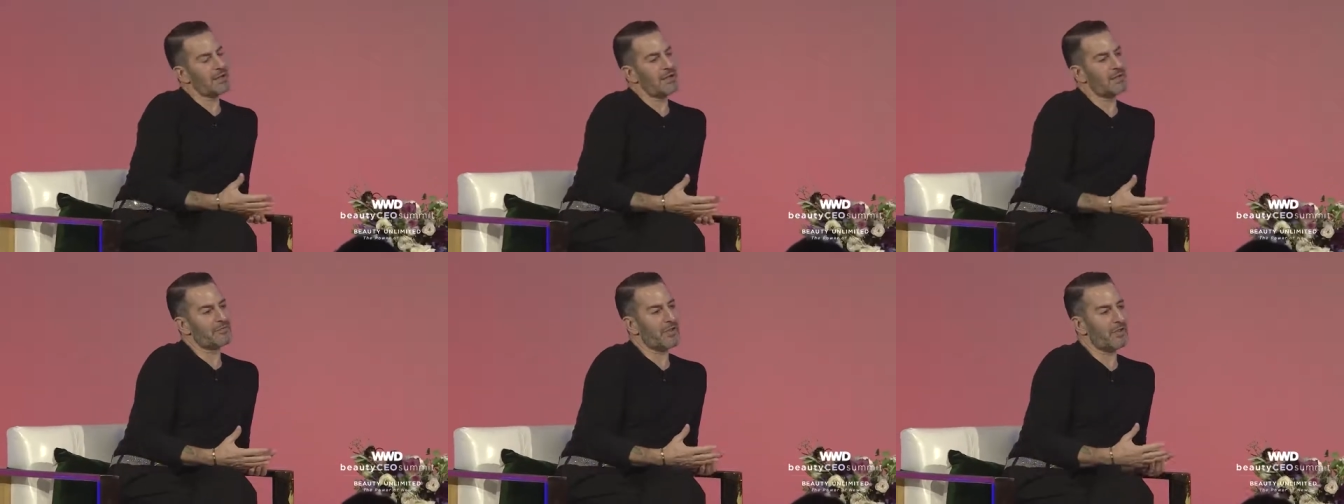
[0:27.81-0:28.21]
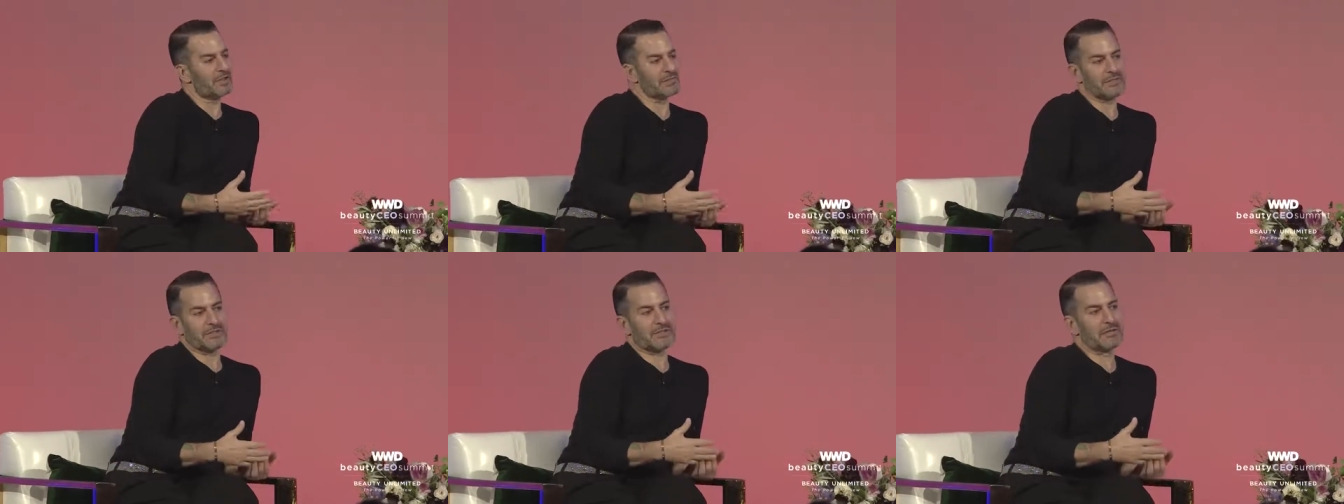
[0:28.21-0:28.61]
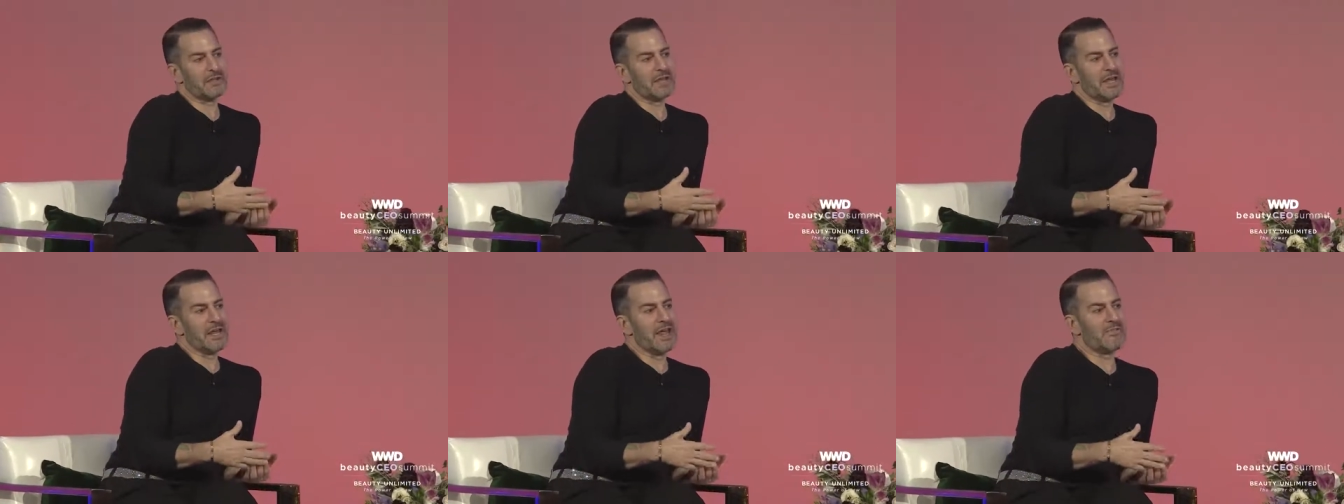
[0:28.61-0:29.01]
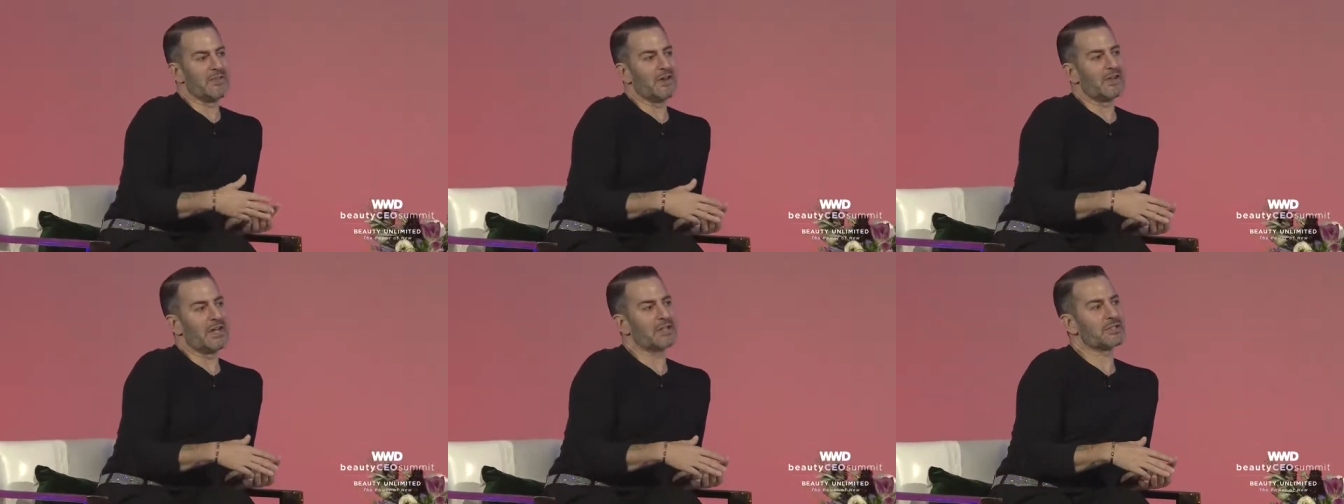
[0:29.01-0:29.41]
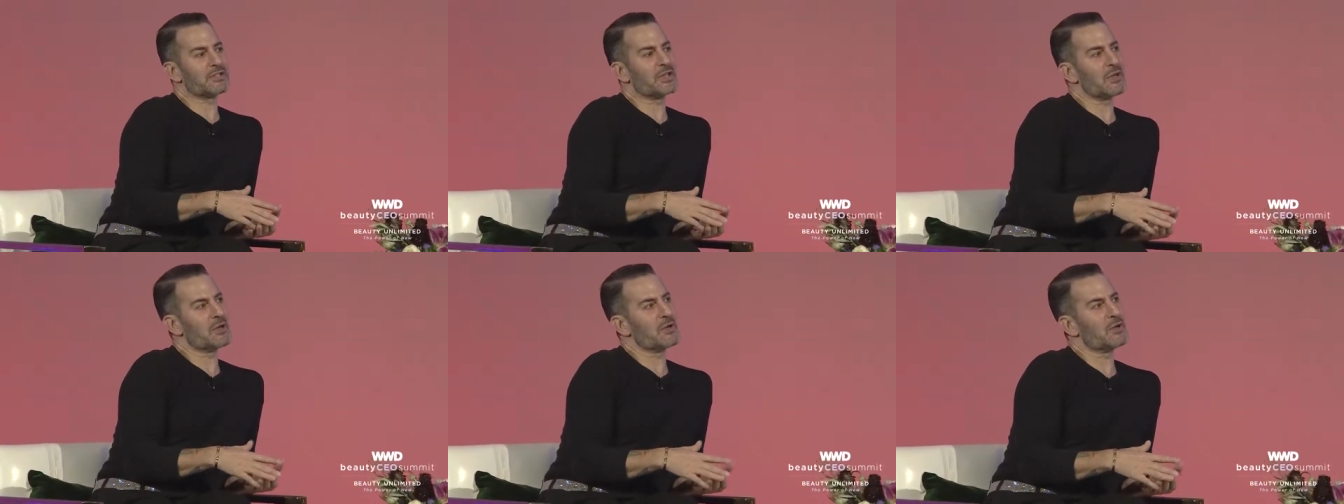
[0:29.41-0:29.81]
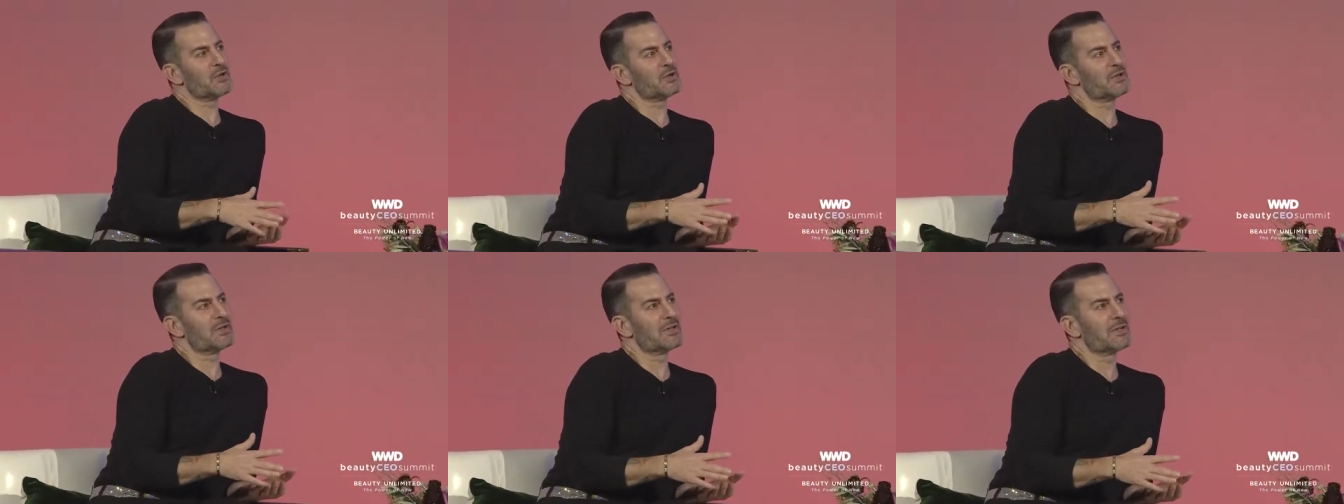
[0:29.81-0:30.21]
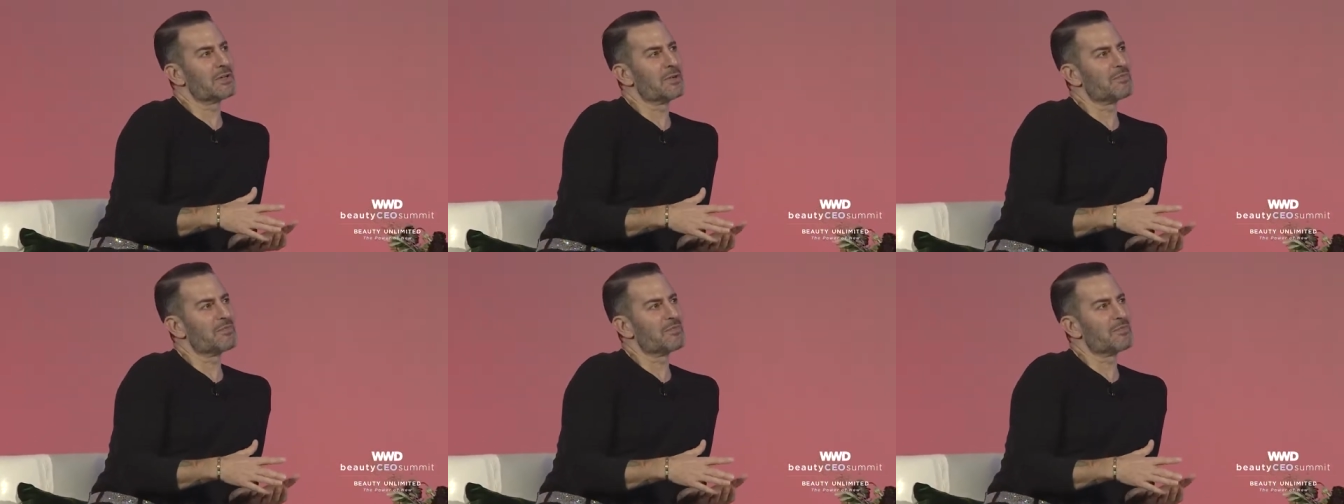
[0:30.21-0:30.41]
It felt like so